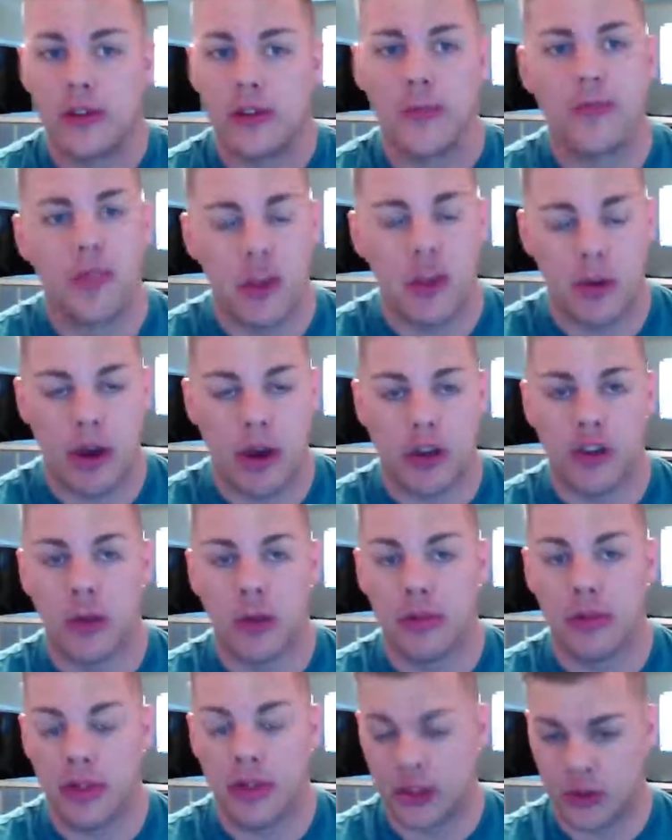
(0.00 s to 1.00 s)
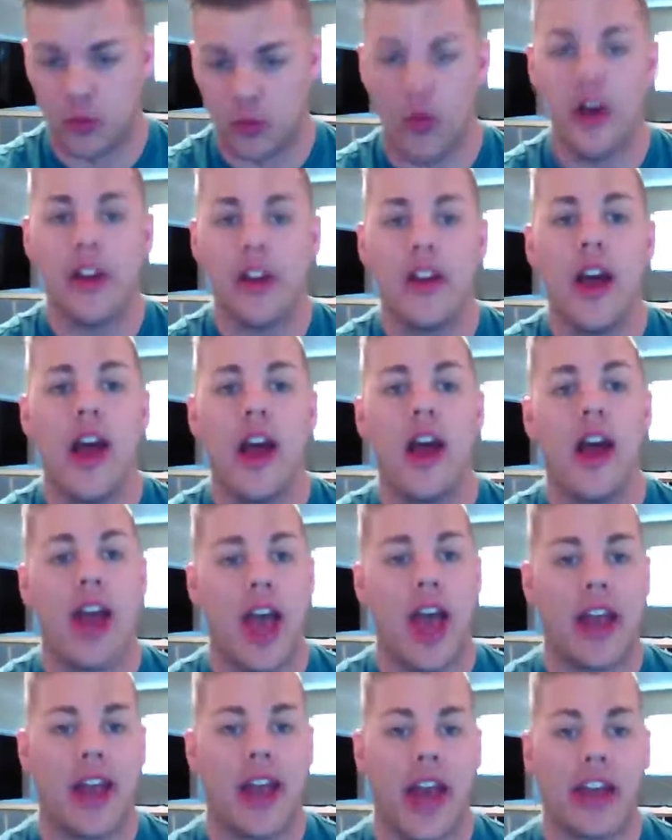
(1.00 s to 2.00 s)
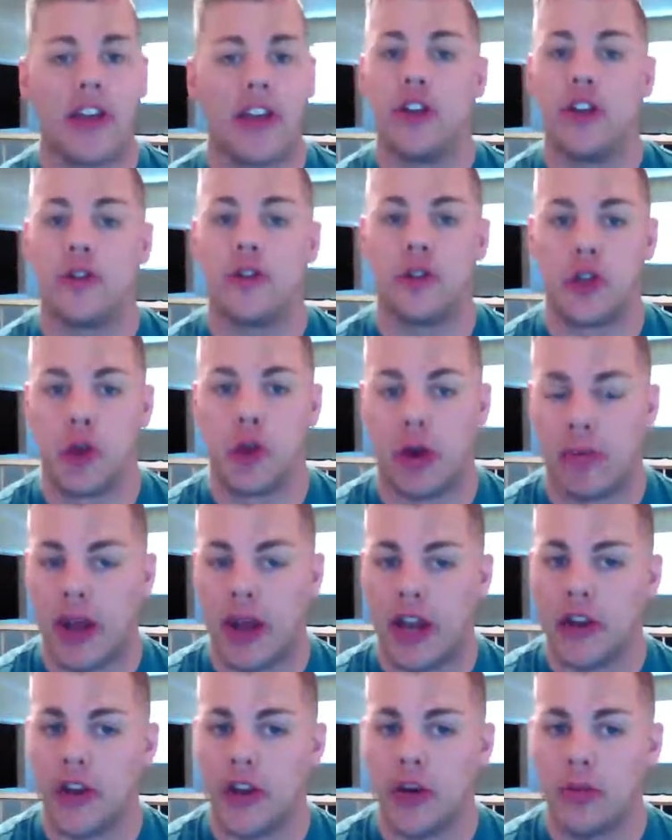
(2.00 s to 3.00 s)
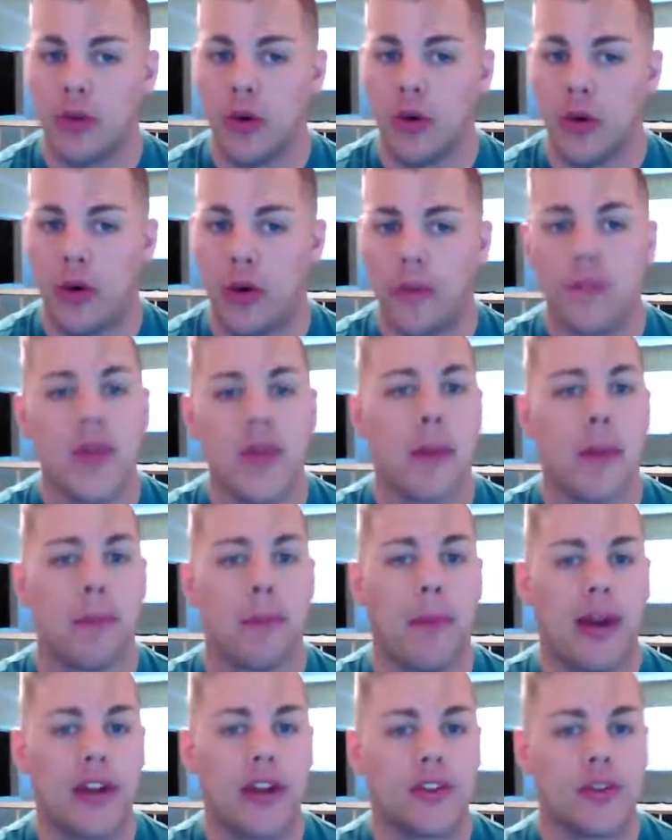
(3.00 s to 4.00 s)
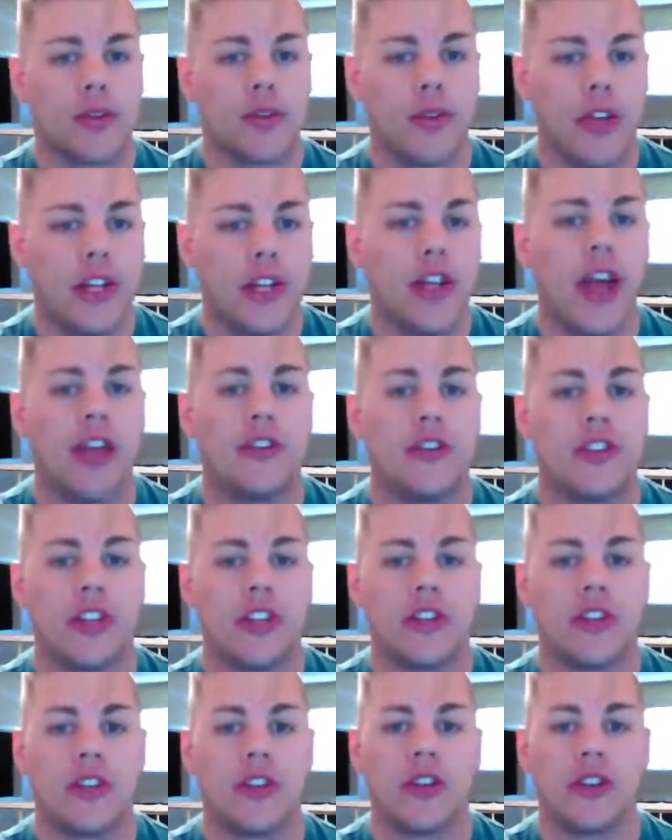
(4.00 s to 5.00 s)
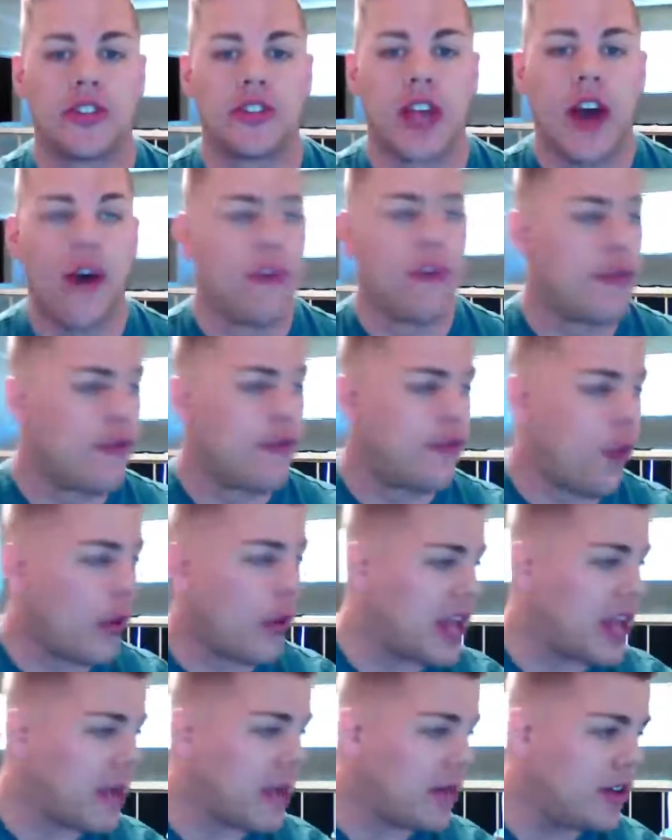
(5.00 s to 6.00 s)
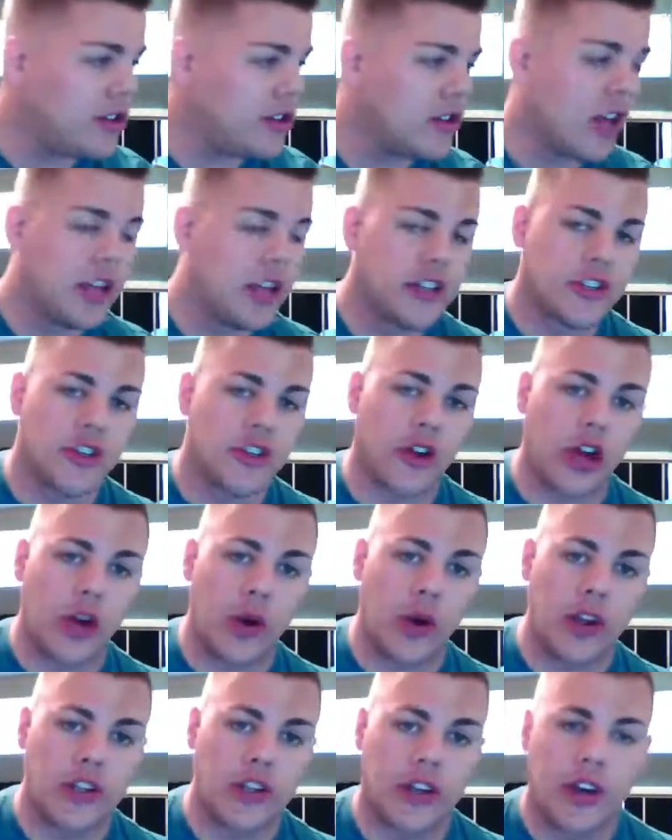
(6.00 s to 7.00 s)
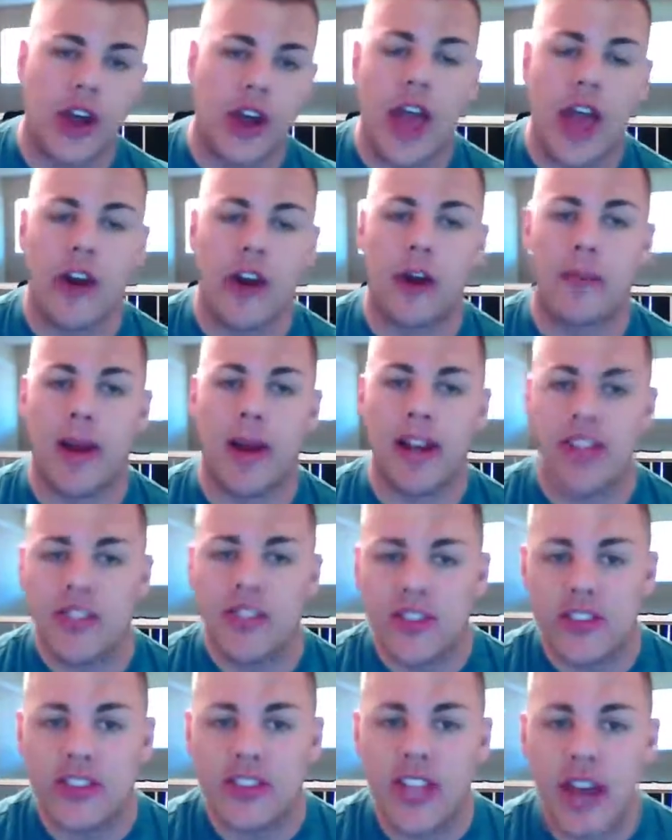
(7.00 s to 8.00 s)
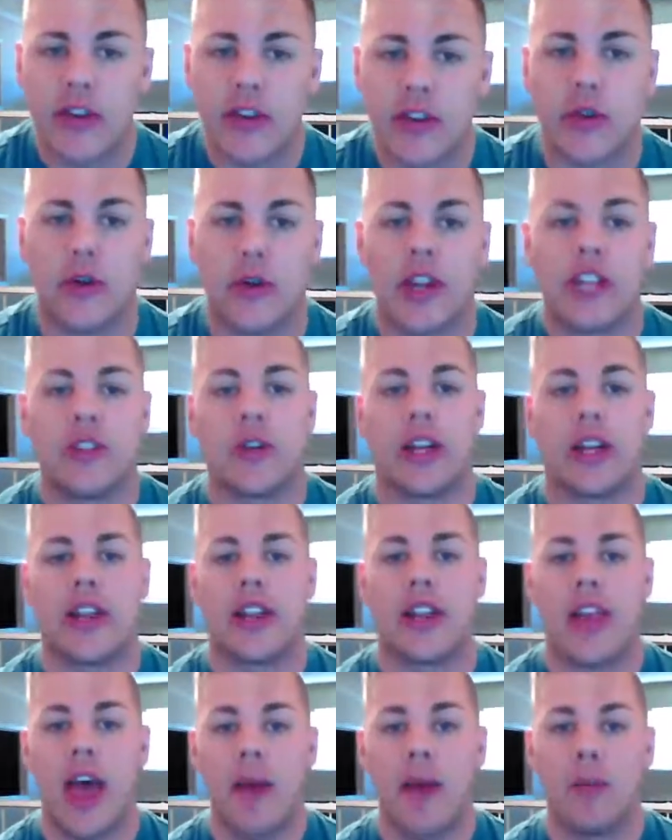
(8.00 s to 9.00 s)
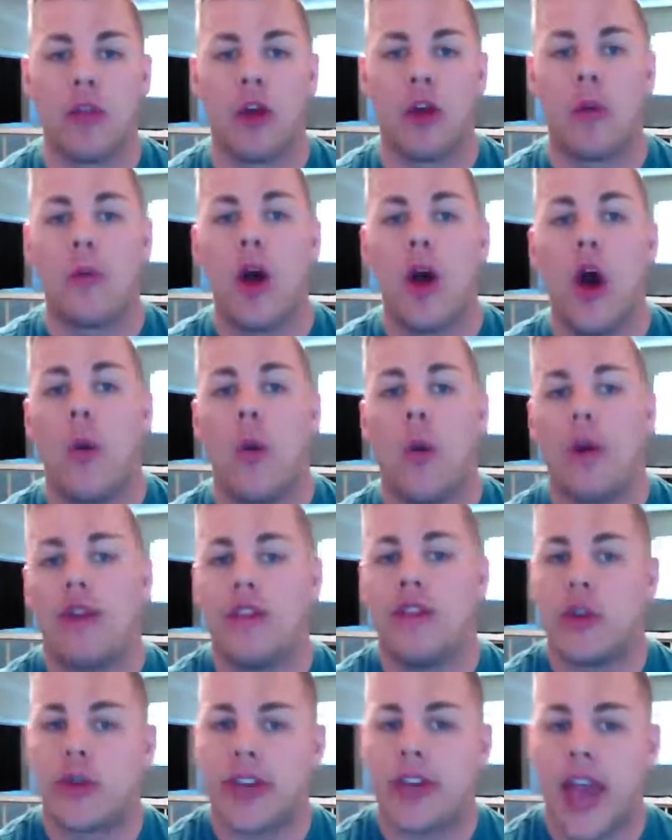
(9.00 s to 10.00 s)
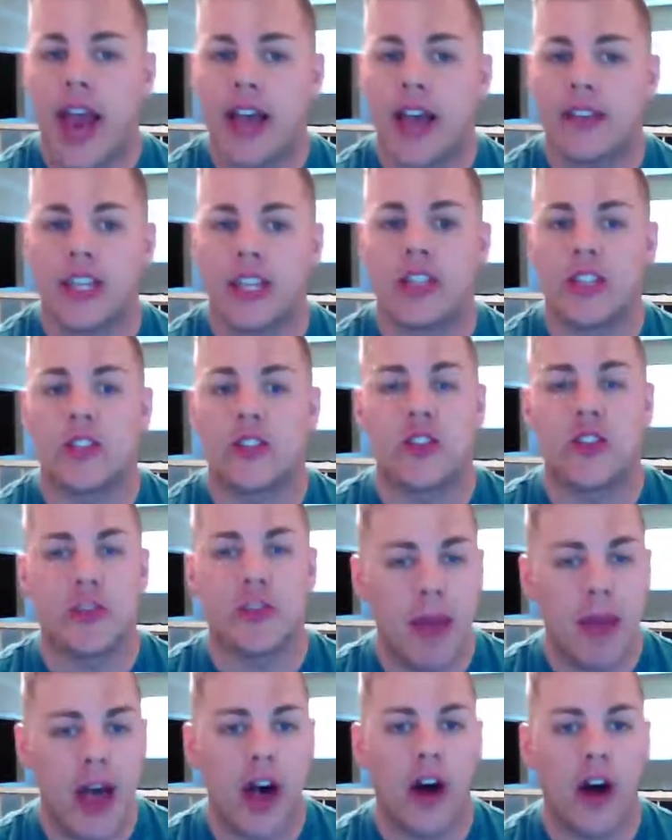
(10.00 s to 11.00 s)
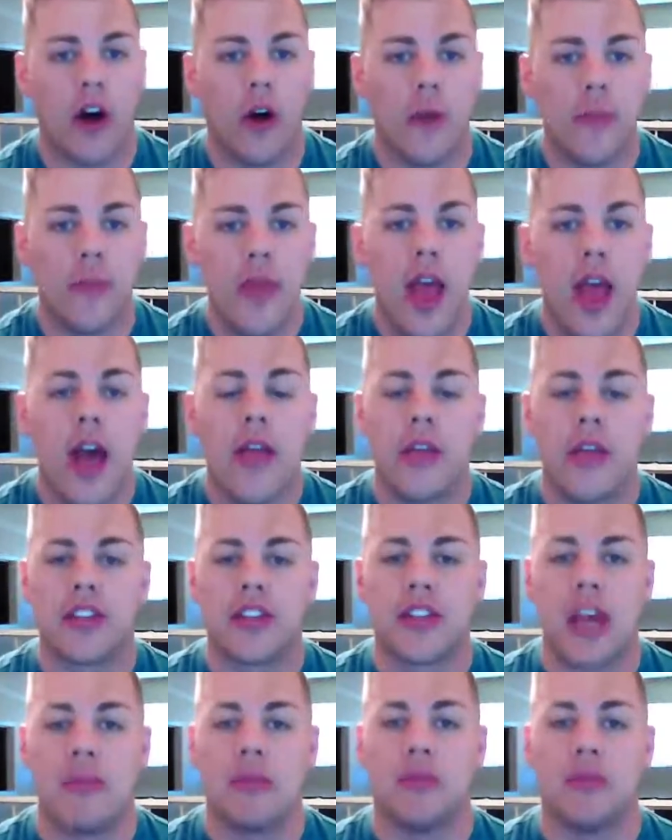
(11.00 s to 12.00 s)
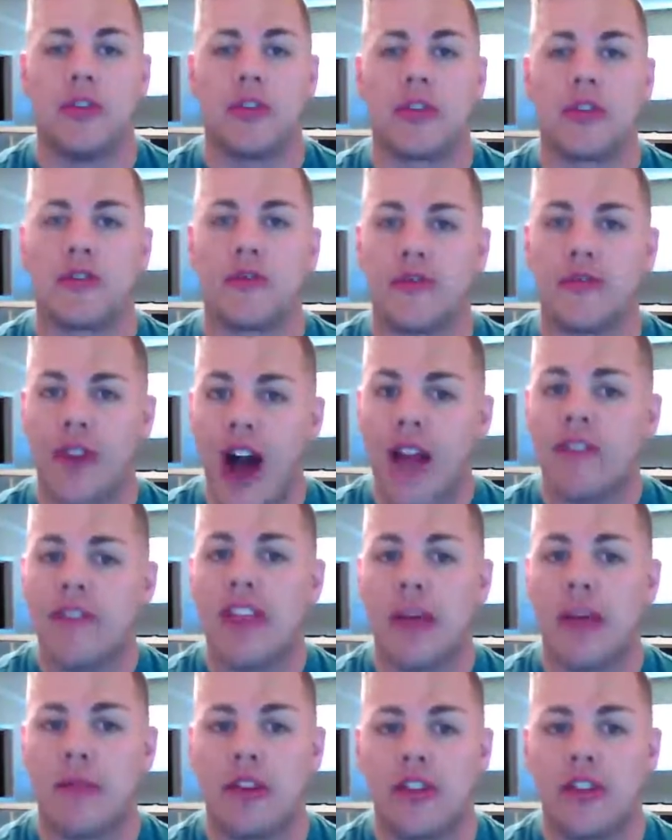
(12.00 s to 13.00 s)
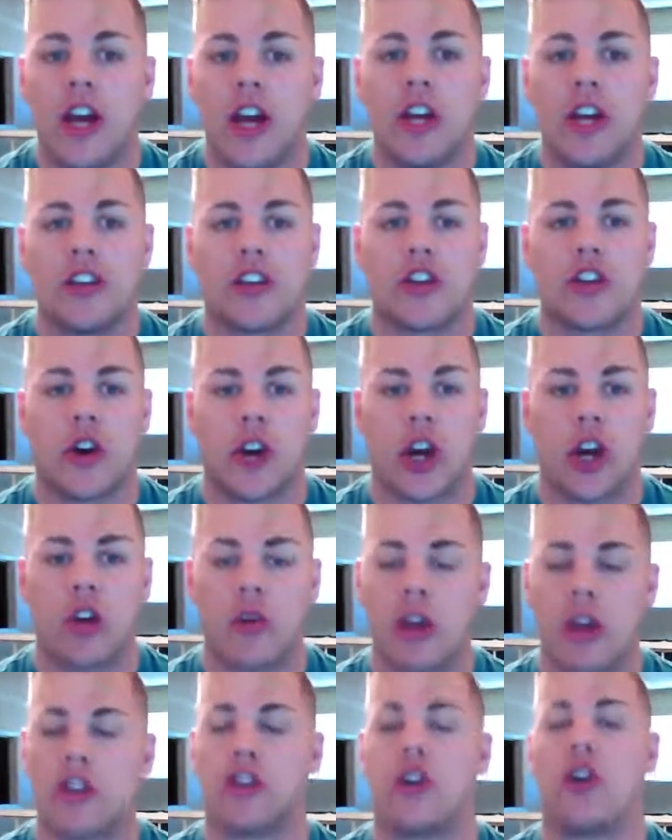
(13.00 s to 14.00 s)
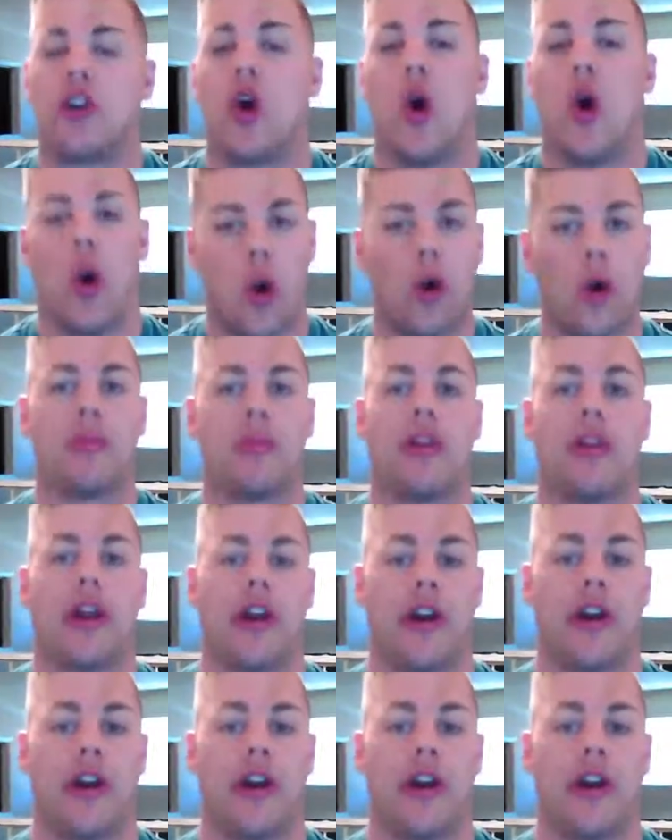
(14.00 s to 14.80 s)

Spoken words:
You may also +1 and add 2 red mana to your pool. -3, and she deals 4 damage to target creature, and her -7 reads you get an emblem whenever you cast a spell. This emblem deals 5 damage to target creature or player.